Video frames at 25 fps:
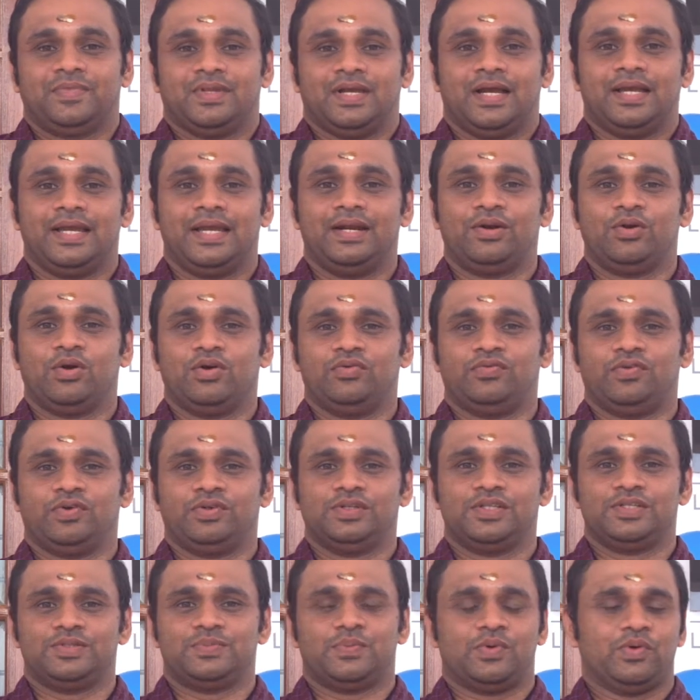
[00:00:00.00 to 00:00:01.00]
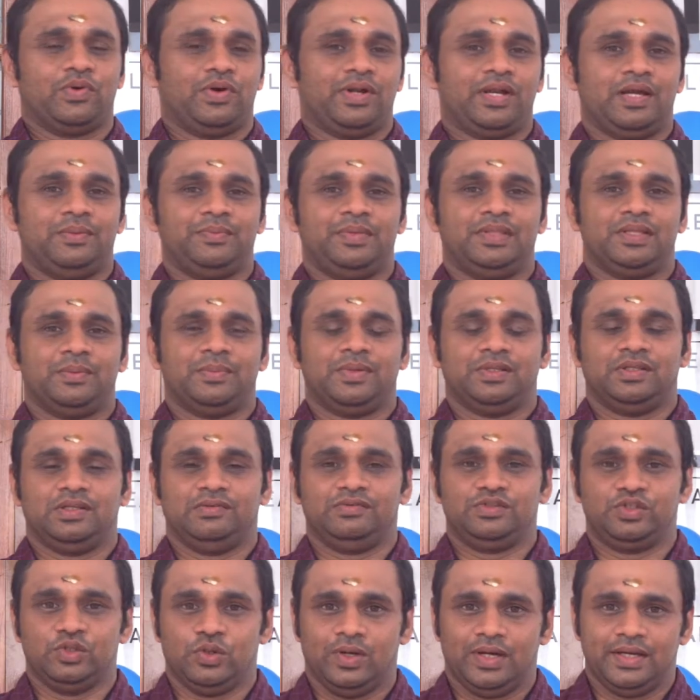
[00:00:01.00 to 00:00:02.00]
I enrolled for this program in the month of
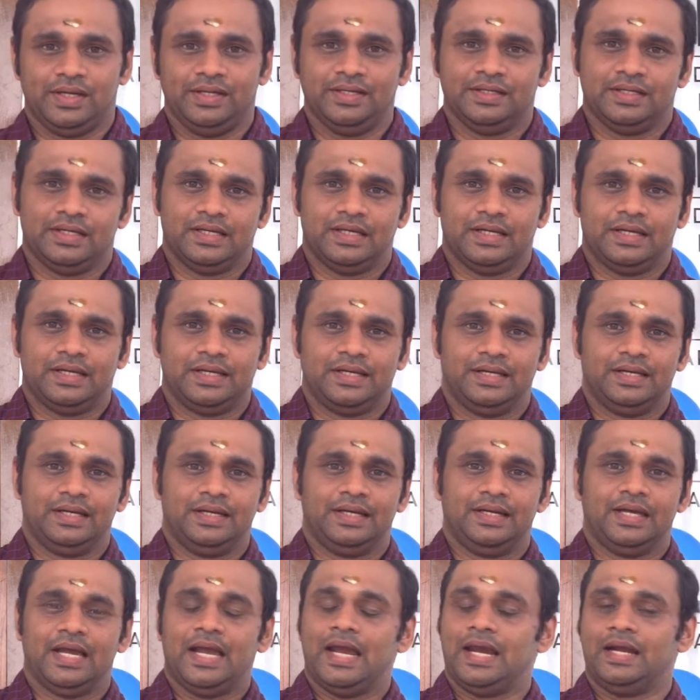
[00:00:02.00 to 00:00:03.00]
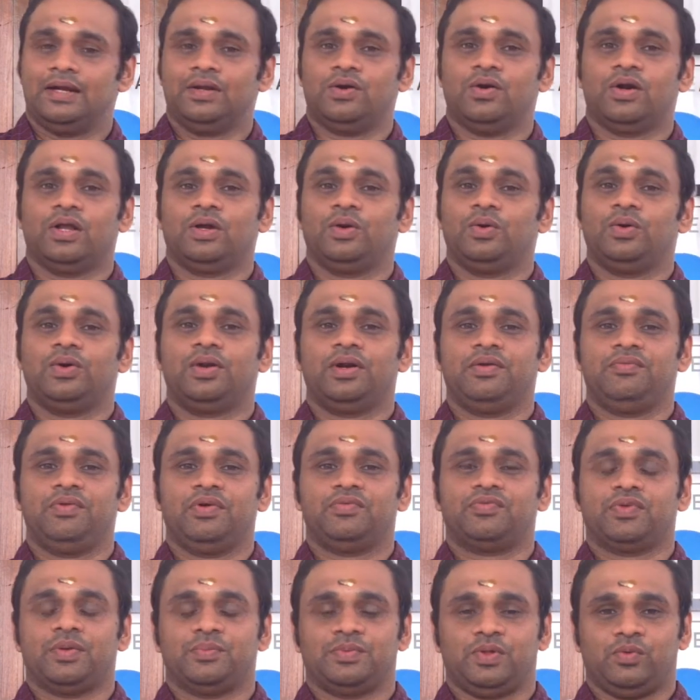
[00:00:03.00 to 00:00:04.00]
July and I had got a good review
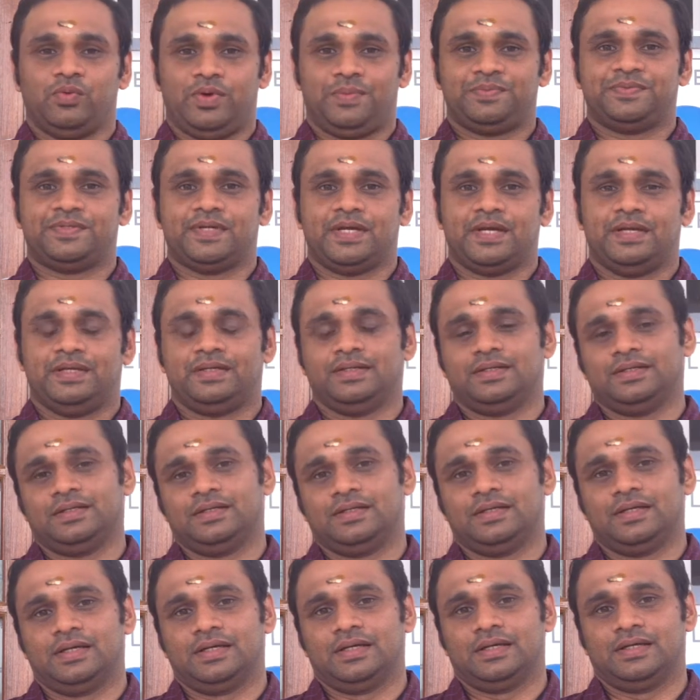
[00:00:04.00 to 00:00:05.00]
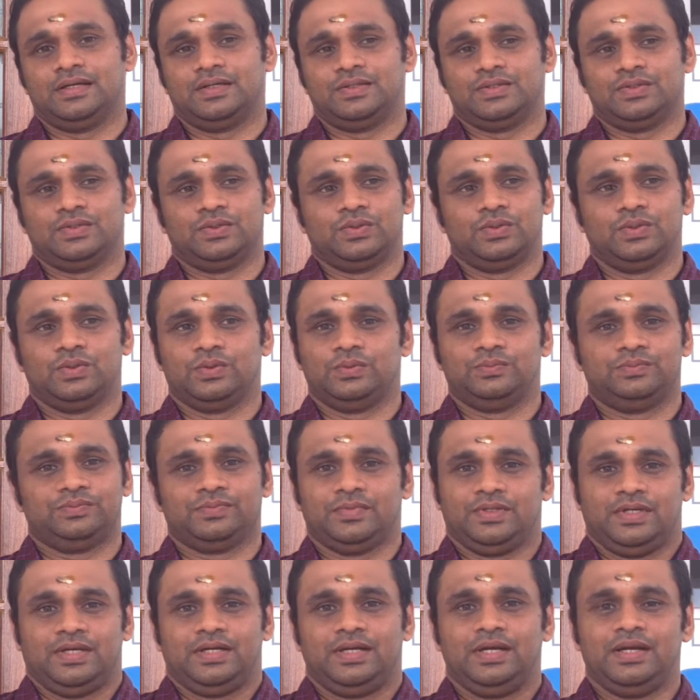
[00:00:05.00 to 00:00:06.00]
from the website, so
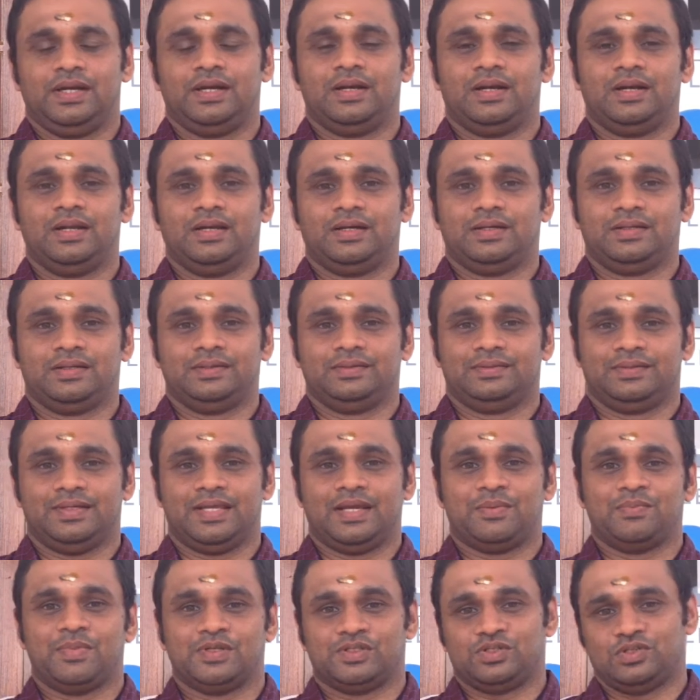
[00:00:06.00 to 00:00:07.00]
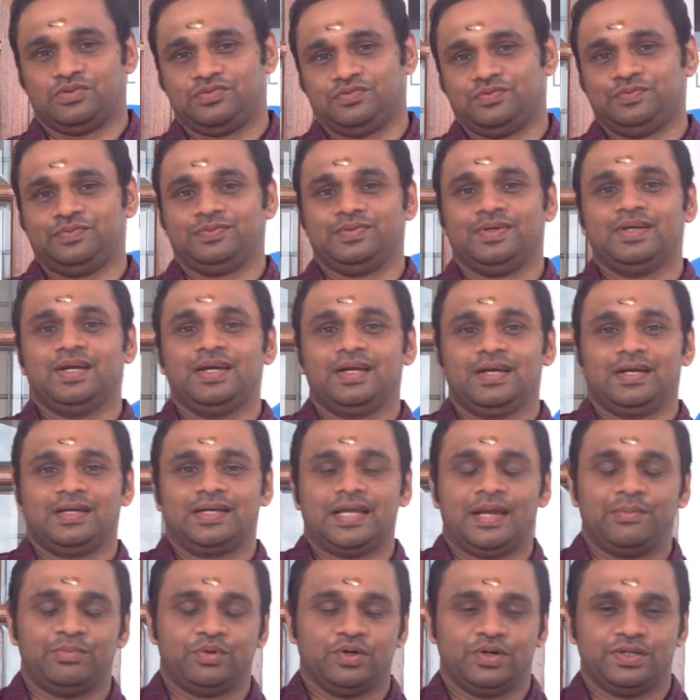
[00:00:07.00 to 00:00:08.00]
it didn't take much of the
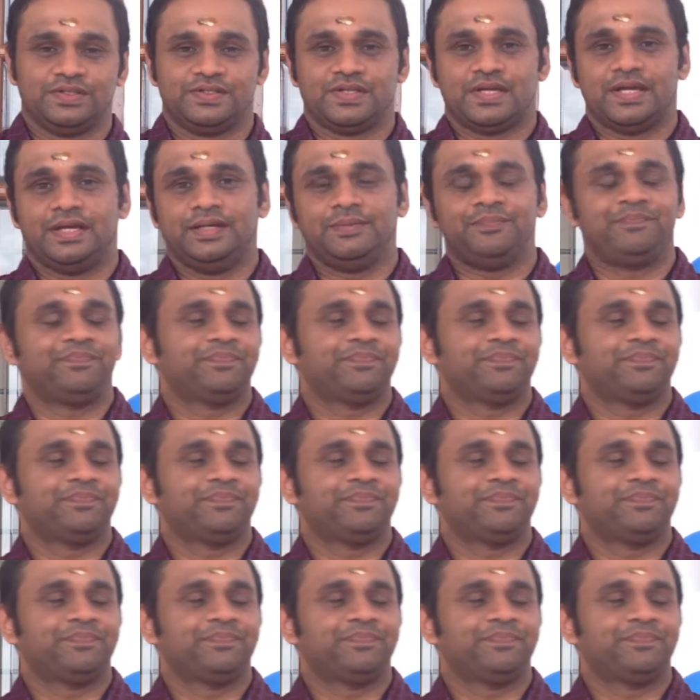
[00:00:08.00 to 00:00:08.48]
time to decide.